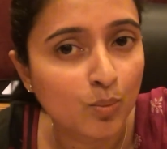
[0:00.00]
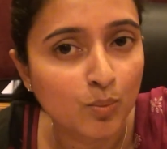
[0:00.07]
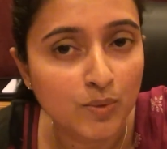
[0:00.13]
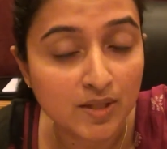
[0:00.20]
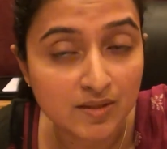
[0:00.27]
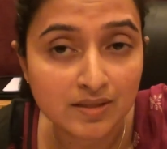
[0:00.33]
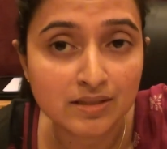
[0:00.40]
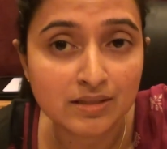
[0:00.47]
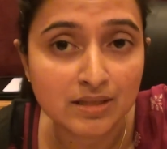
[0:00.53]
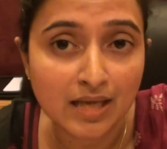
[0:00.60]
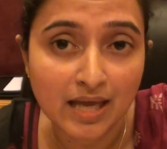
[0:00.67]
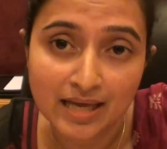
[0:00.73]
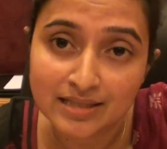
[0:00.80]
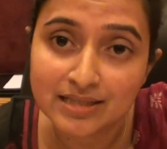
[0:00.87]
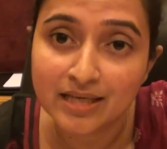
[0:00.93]
This,
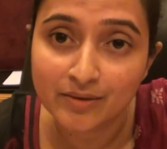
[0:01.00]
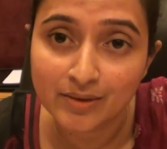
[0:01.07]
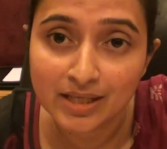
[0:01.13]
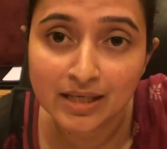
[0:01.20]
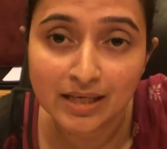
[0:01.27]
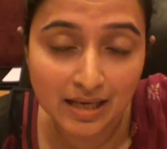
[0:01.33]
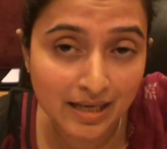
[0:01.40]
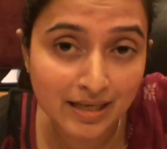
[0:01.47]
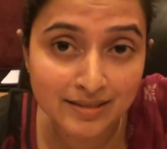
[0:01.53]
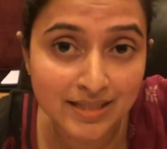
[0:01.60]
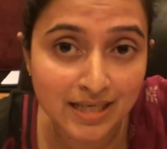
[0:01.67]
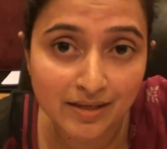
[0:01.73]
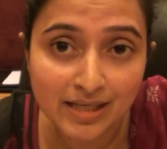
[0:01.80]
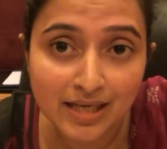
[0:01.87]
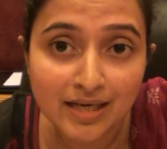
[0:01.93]
as
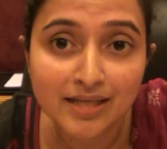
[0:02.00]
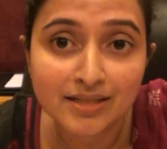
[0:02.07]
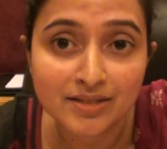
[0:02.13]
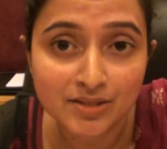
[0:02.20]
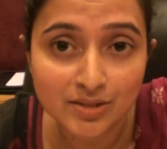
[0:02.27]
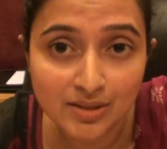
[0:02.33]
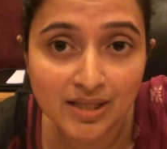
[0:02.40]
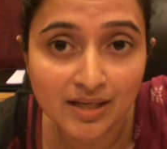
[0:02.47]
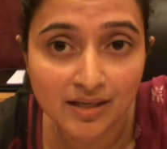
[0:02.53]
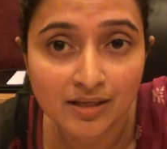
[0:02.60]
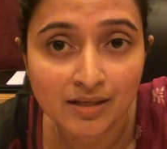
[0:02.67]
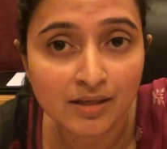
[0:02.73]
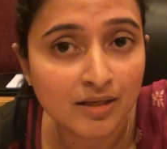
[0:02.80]
I realized today